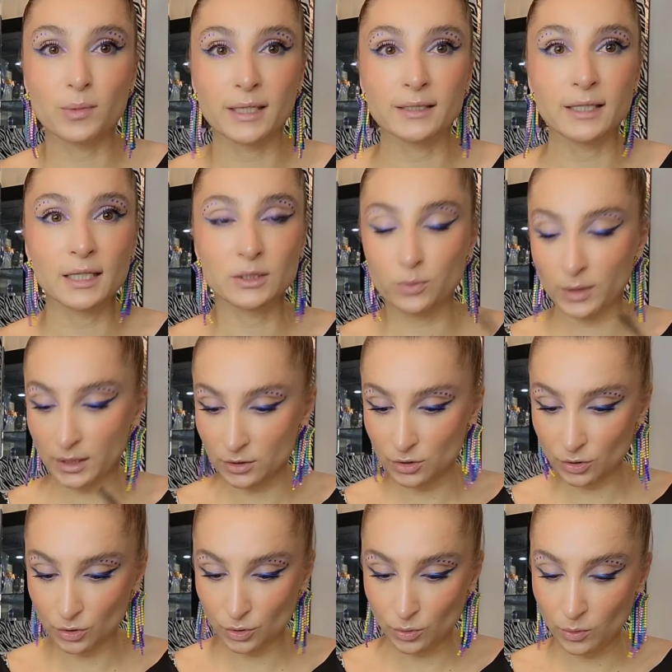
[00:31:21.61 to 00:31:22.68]
My dad
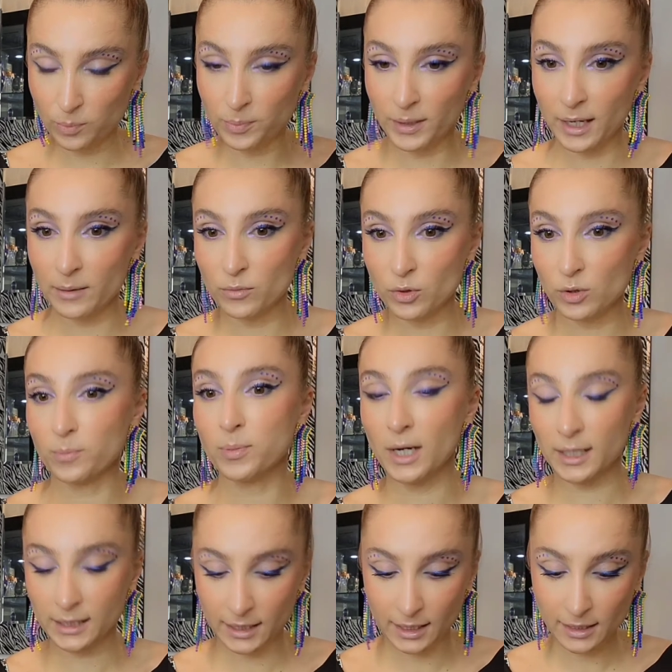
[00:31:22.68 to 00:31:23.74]
went to pay more
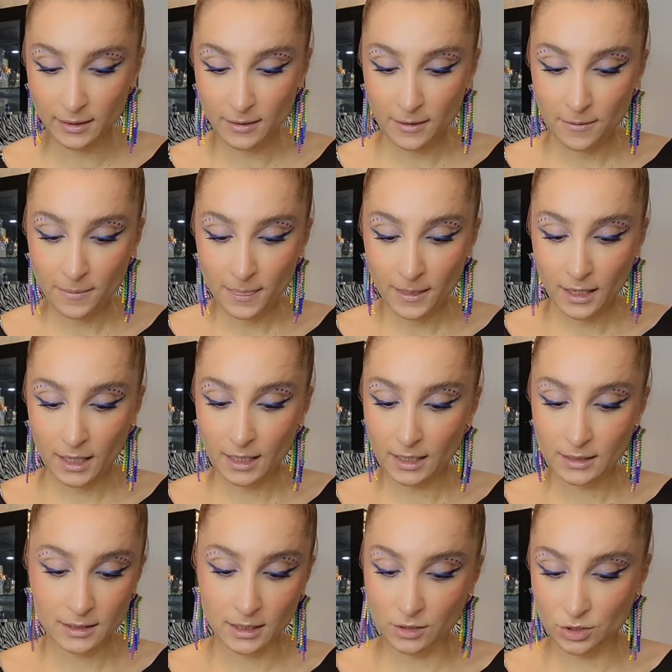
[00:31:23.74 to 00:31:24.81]
parking. And
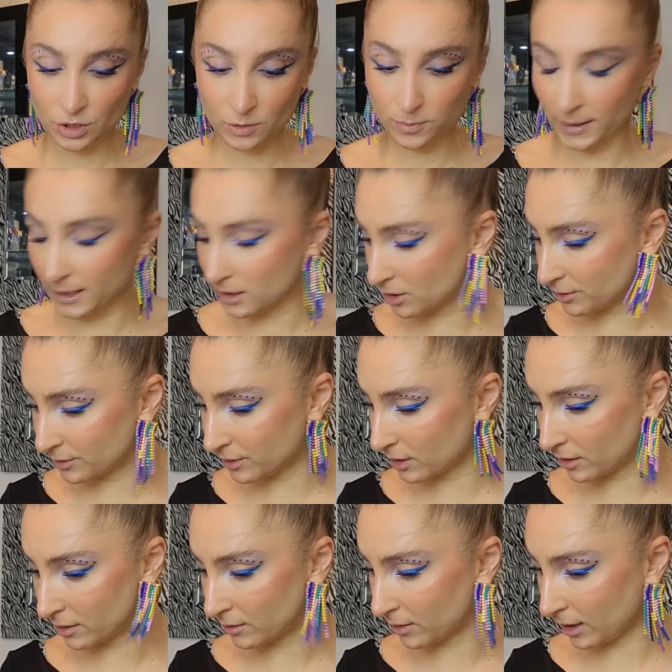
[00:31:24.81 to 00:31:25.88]
I said, just pay till
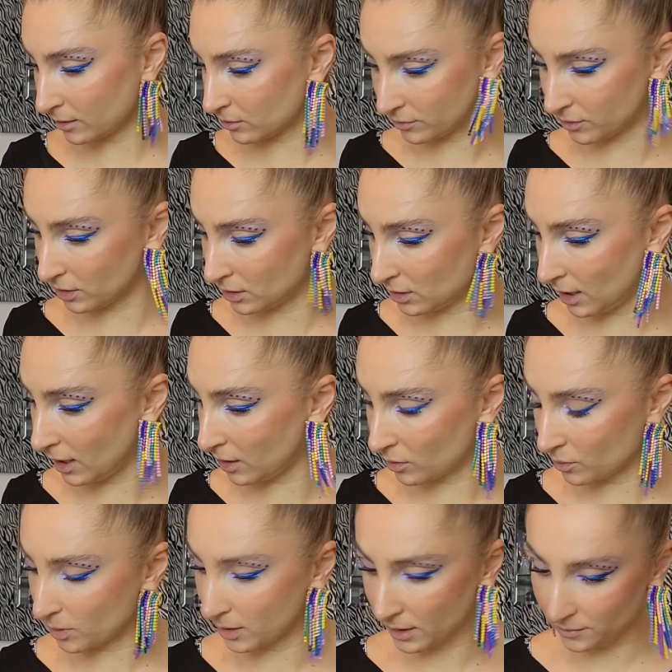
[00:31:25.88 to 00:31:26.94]
the end of the day
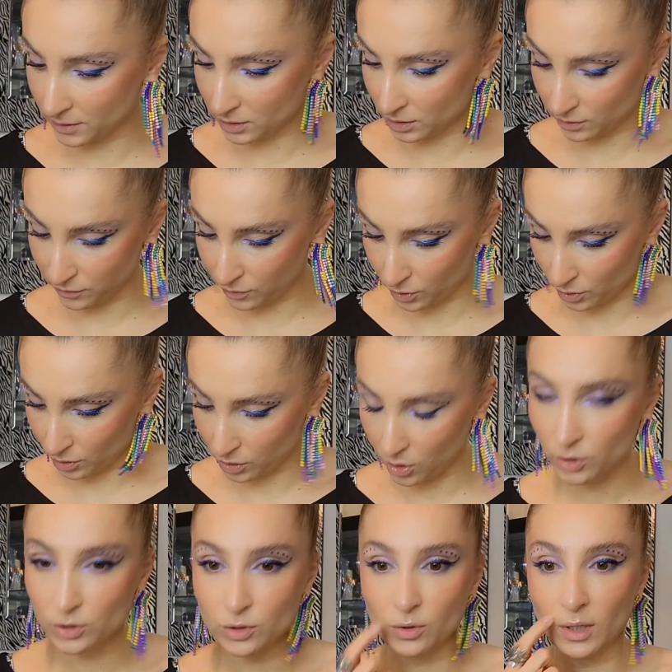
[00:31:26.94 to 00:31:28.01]
or whatever, till 4
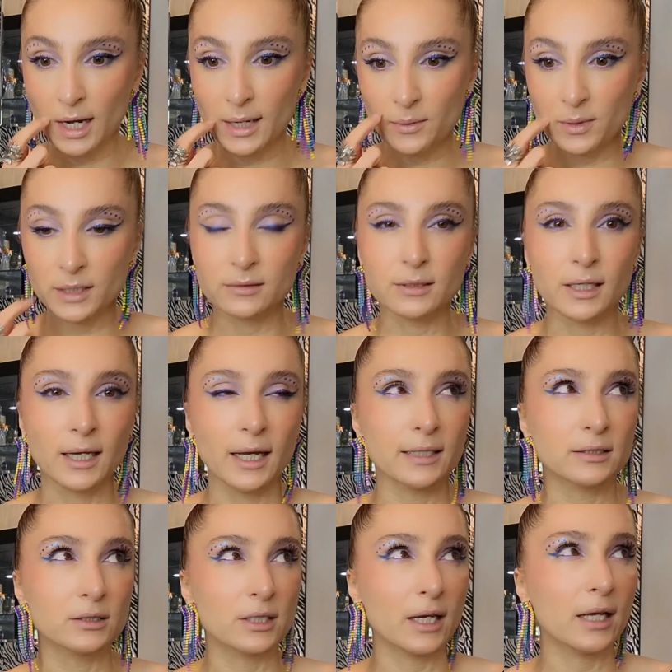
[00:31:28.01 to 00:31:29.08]
o'clock. So I went there
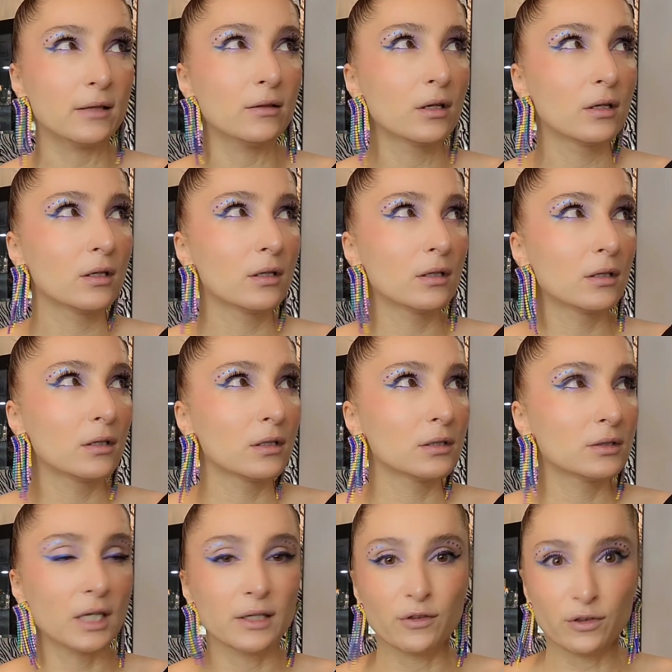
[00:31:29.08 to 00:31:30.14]
at
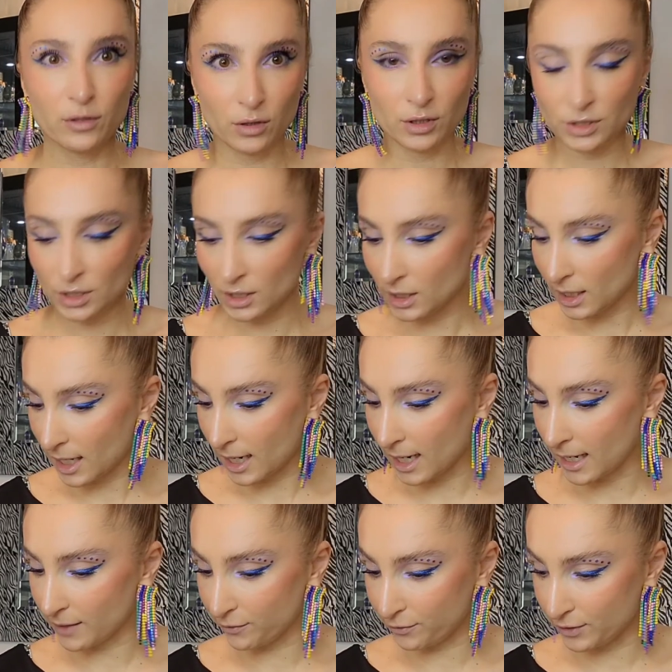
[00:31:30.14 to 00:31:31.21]
10:30.
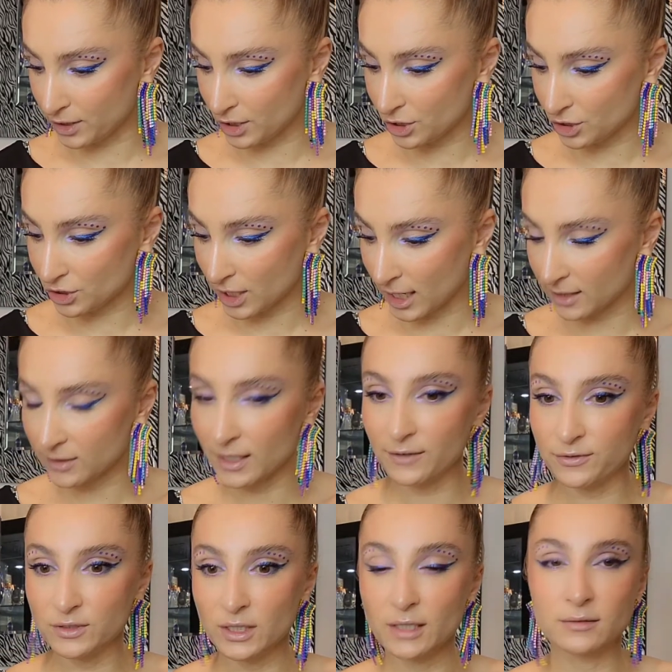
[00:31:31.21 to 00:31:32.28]
I finished. I
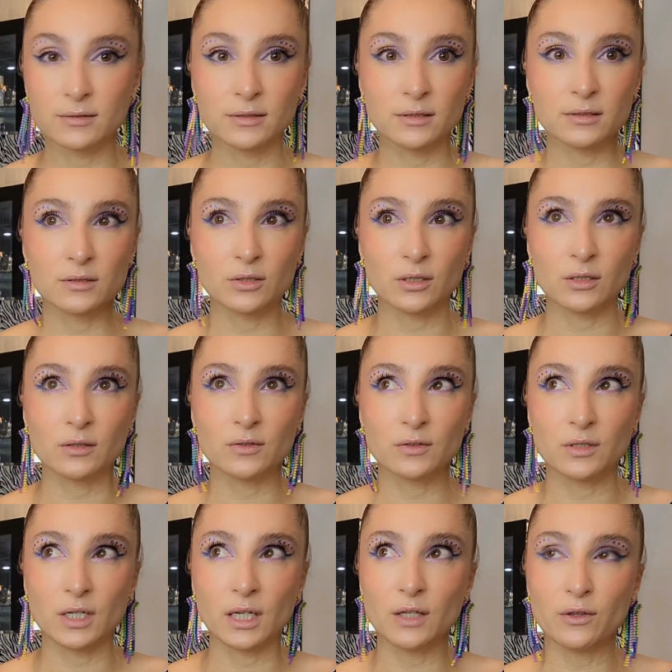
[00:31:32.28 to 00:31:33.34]
left at
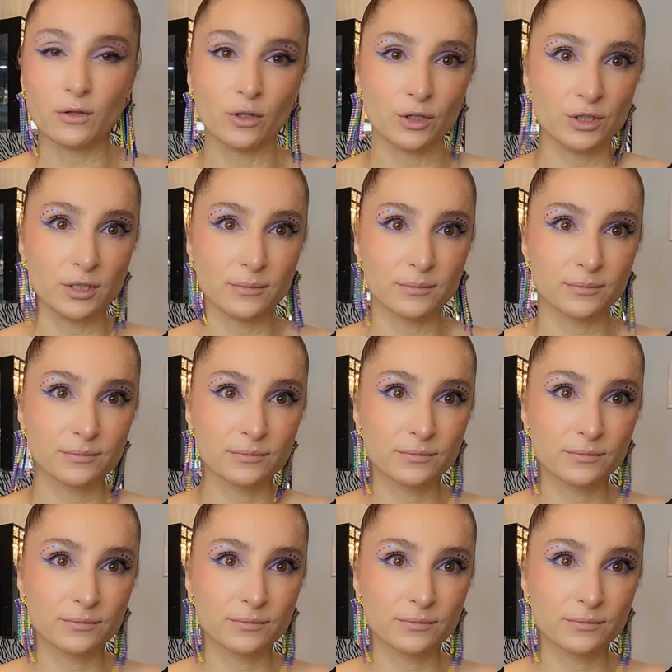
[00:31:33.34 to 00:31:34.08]
3:30.